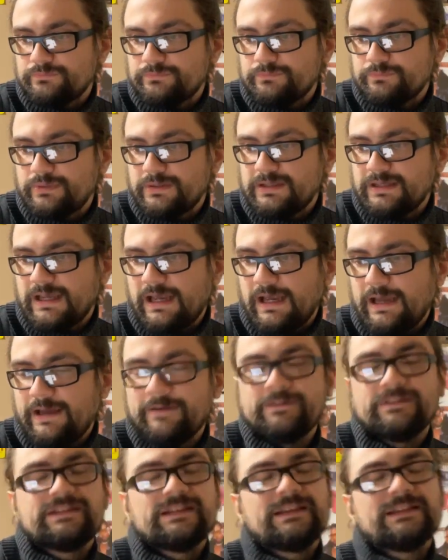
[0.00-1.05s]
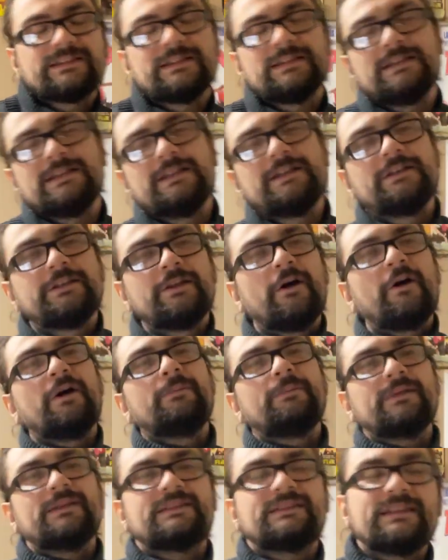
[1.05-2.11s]
yeah, it's a little annoying,
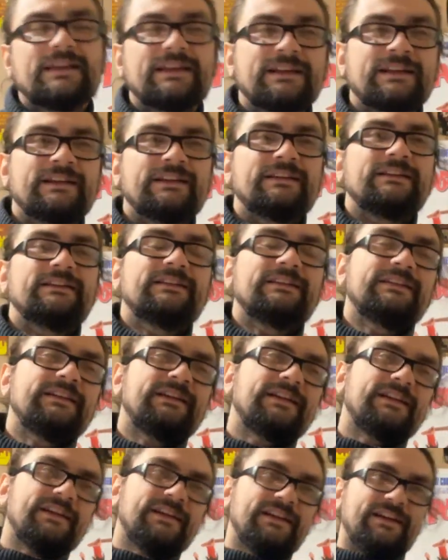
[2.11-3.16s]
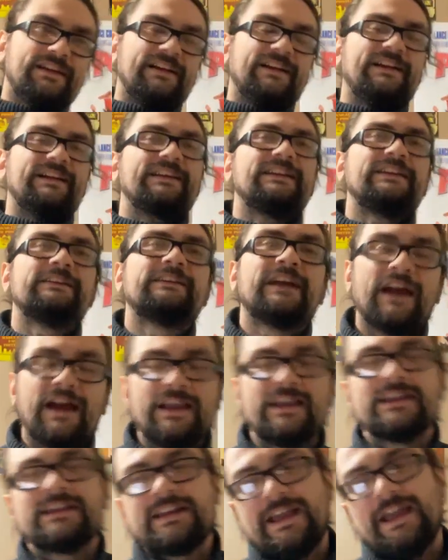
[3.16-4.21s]
but it's like, you
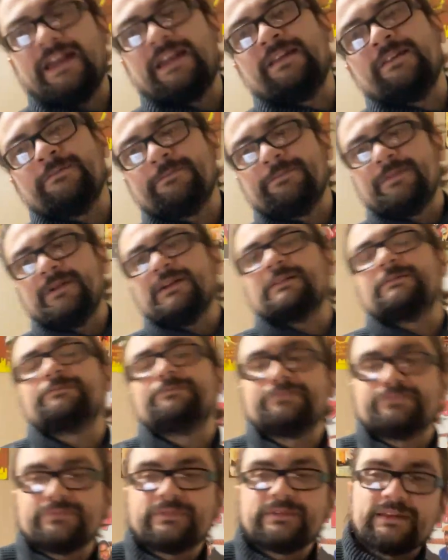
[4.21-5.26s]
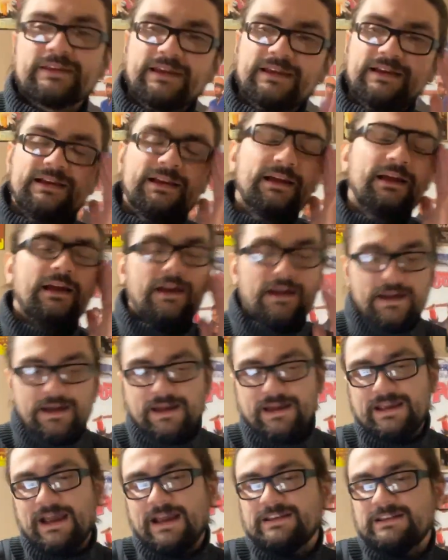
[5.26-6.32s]
kind of get it, but
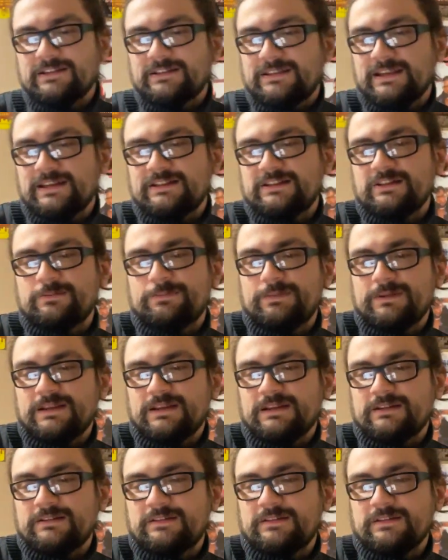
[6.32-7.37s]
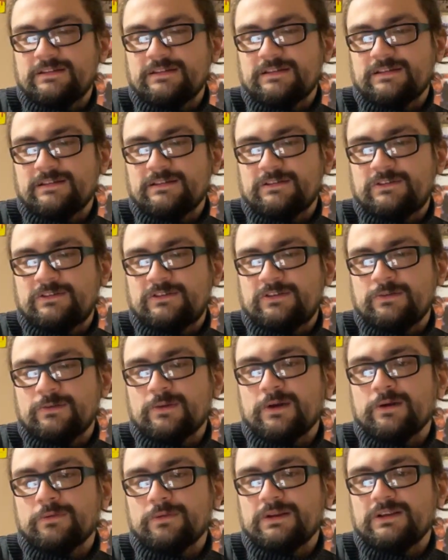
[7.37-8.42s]
I just think she's being too
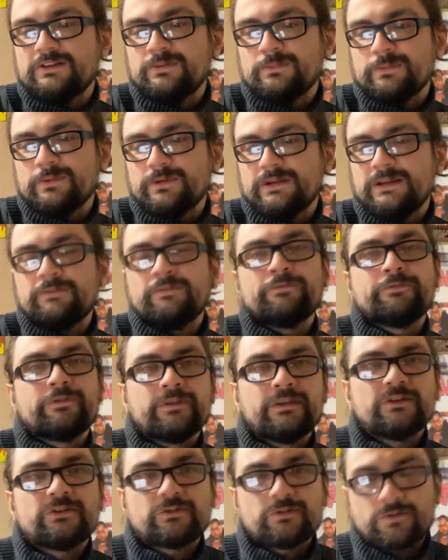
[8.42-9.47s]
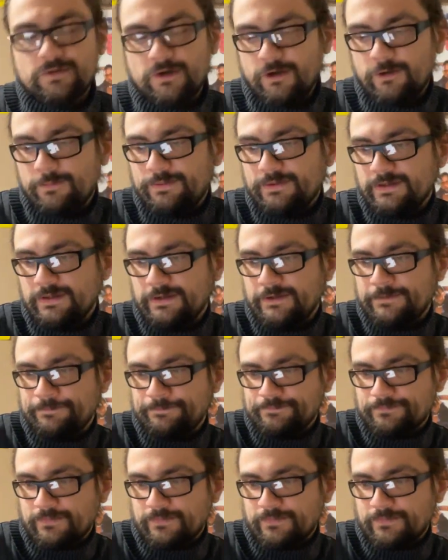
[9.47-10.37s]
unreasonable, even for this trope, you know?